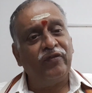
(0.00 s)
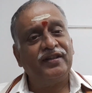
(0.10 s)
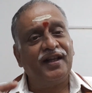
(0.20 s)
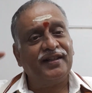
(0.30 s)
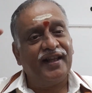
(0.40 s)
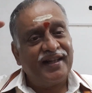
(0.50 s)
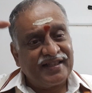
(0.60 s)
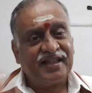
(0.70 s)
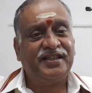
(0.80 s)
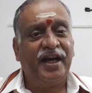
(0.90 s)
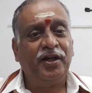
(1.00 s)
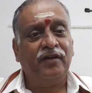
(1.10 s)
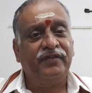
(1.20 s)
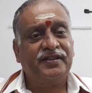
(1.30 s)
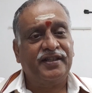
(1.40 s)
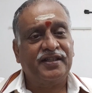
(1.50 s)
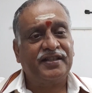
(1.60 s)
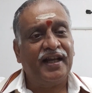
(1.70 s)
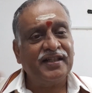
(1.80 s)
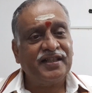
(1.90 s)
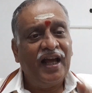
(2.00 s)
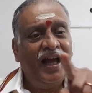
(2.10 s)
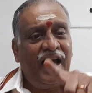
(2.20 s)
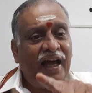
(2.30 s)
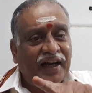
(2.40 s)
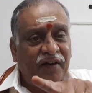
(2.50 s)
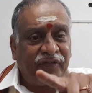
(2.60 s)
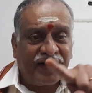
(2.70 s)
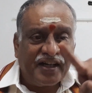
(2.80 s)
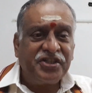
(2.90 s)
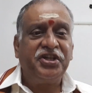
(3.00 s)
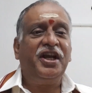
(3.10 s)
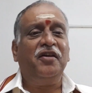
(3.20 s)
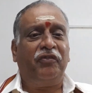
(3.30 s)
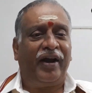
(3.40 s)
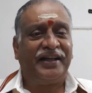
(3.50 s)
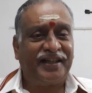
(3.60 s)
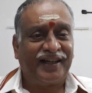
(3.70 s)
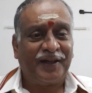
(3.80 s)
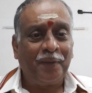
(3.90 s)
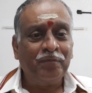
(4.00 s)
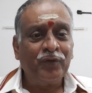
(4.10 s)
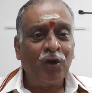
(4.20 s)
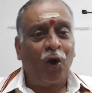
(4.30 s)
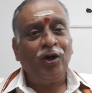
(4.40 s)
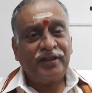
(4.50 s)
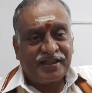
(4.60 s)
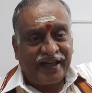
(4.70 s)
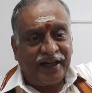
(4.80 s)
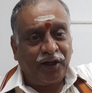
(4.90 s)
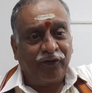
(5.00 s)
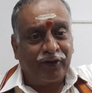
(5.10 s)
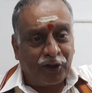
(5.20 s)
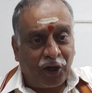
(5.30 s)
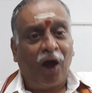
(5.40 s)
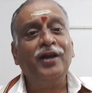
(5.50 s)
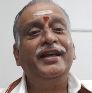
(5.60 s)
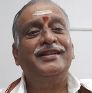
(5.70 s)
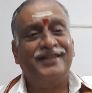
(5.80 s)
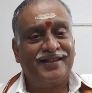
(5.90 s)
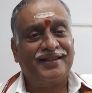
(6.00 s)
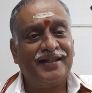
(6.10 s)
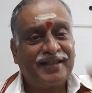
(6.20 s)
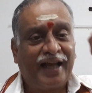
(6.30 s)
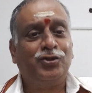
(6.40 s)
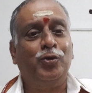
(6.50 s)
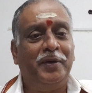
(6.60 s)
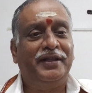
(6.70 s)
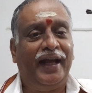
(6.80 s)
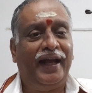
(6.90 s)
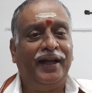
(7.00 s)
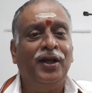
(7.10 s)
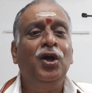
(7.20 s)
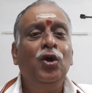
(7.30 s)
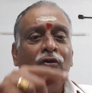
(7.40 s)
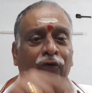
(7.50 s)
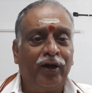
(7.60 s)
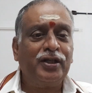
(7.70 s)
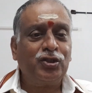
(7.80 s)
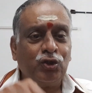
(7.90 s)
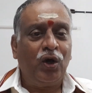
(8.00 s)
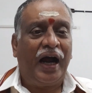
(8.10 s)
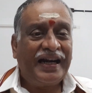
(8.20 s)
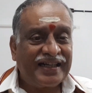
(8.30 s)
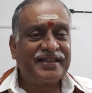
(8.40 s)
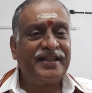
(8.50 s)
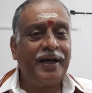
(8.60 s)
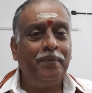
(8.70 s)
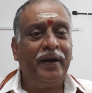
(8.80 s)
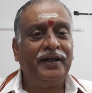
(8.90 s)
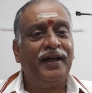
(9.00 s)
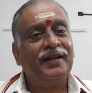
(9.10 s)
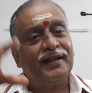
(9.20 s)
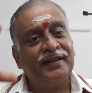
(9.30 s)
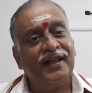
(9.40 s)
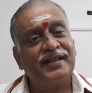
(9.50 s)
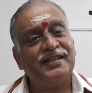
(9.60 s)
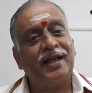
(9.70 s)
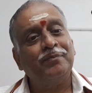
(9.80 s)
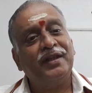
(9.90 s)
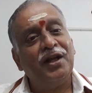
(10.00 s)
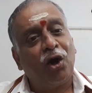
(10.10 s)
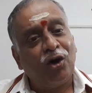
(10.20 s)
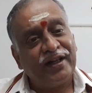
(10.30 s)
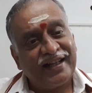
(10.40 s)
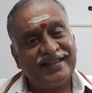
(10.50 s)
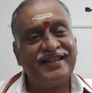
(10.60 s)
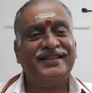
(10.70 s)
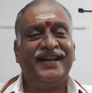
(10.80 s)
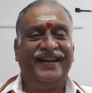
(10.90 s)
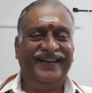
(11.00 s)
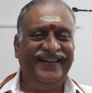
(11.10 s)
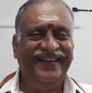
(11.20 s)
whether there is a state of existence, a referential factor called the state of non-existence has to be there for us to understand better that there is something called existing.